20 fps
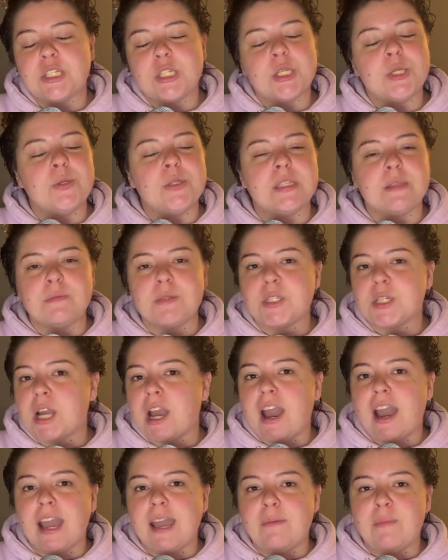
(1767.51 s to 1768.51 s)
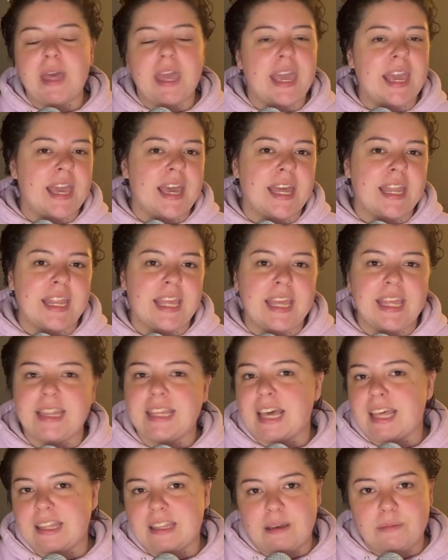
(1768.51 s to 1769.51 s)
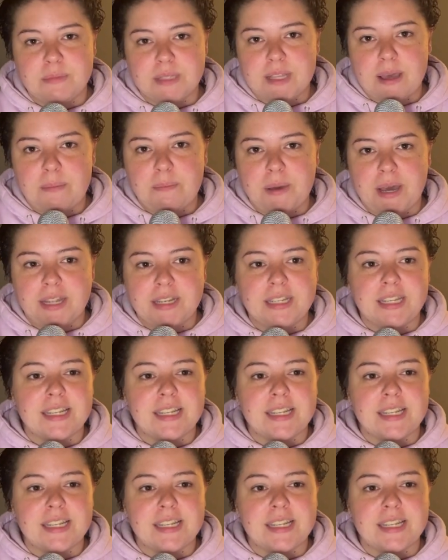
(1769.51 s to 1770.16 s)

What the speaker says: to subscribe and hit that thumbs up button.